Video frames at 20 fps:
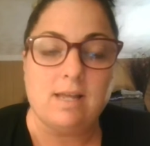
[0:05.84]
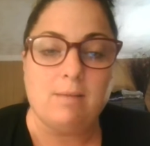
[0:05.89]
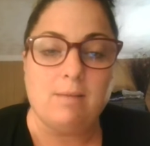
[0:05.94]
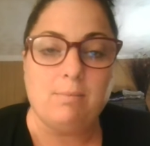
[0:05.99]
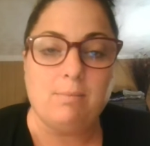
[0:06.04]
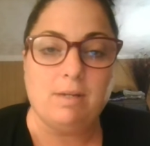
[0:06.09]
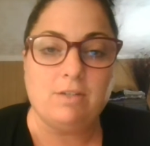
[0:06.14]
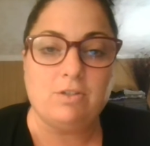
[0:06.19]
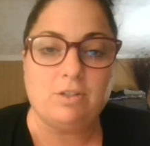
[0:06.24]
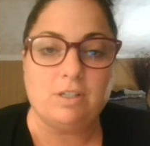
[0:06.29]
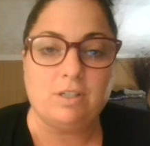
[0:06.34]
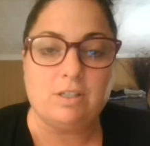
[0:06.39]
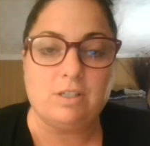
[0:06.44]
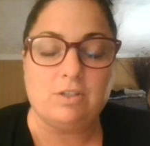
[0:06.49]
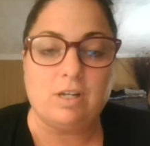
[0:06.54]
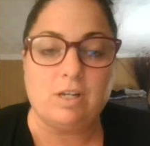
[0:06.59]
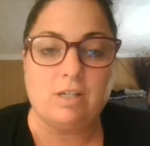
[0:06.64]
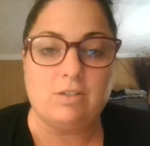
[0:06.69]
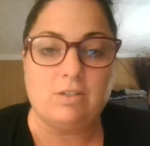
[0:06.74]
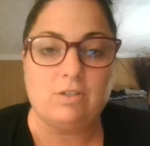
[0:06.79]
Picture
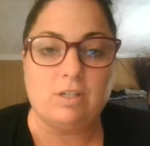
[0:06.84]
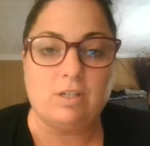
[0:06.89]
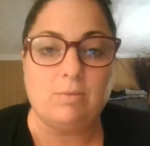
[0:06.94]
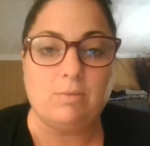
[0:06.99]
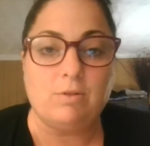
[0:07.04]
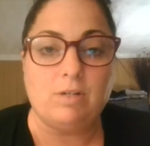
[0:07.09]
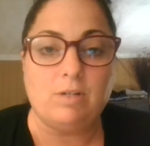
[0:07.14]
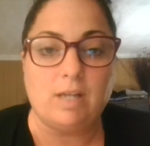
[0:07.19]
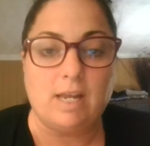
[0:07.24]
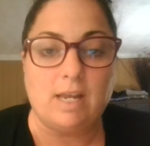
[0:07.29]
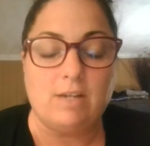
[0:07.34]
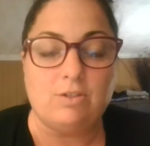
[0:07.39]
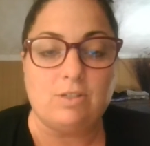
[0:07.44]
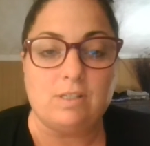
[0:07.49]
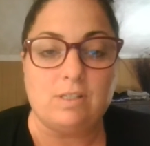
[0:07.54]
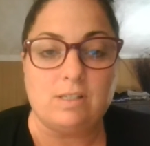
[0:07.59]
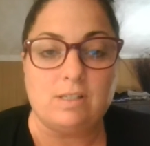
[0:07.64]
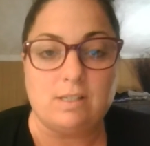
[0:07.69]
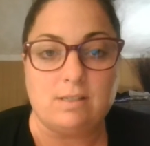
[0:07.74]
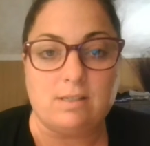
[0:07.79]
Exchange Communication
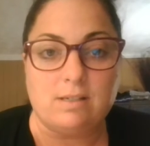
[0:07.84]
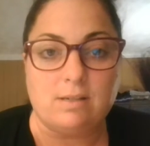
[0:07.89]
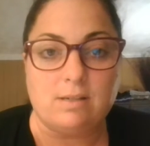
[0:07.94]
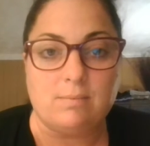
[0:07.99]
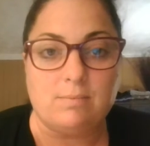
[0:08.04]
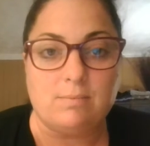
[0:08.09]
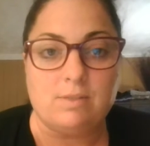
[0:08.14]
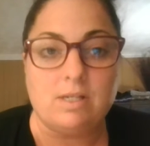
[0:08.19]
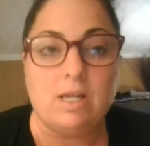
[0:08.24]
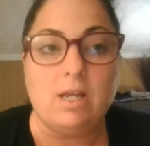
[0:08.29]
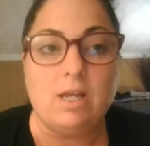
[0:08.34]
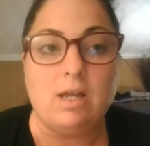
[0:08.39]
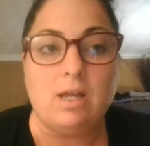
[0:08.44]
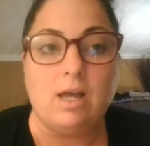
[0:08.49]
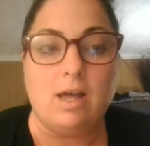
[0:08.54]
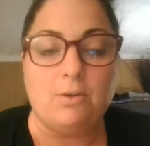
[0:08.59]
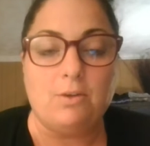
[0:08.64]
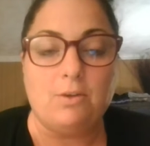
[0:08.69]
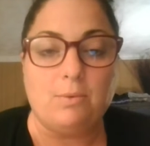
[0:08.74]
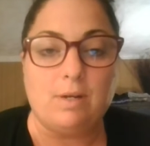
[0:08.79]
Systems,
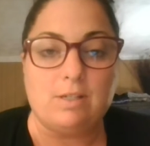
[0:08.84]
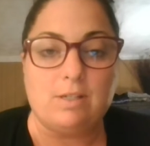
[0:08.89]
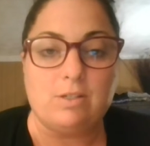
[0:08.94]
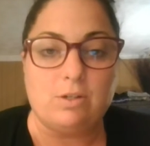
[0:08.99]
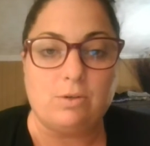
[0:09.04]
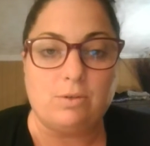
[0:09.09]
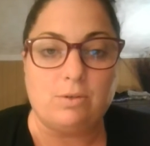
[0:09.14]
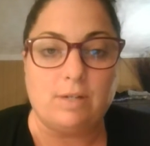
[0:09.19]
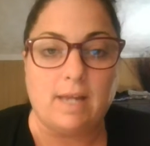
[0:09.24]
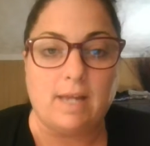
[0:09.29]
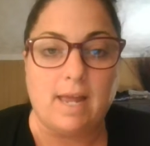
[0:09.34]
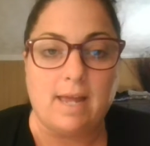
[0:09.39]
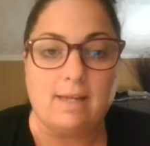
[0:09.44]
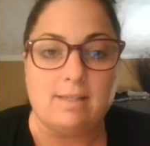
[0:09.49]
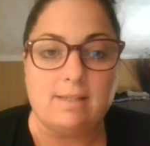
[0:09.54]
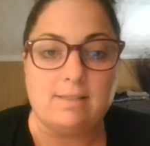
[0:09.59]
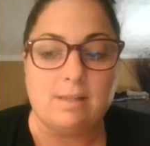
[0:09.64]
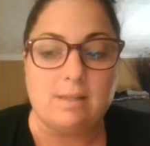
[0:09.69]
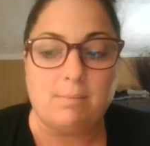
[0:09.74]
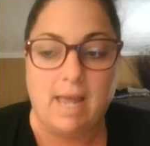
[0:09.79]
otherwise known
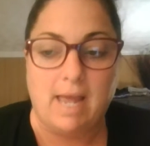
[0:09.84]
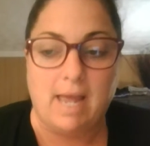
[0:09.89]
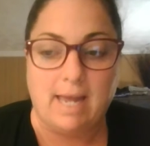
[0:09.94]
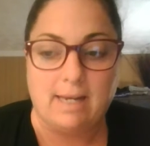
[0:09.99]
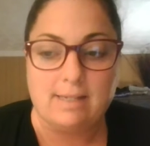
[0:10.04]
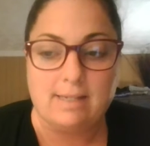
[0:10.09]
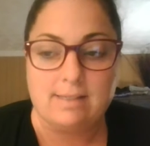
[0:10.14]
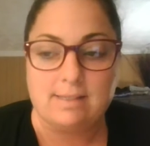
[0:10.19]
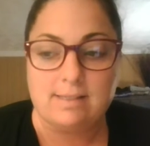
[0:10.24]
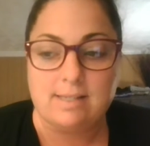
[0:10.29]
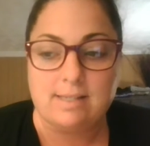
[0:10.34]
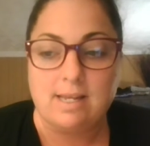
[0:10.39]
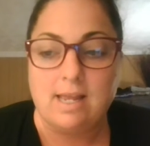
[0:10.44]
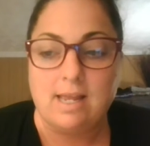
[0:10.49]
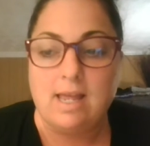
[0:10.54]
as PECS.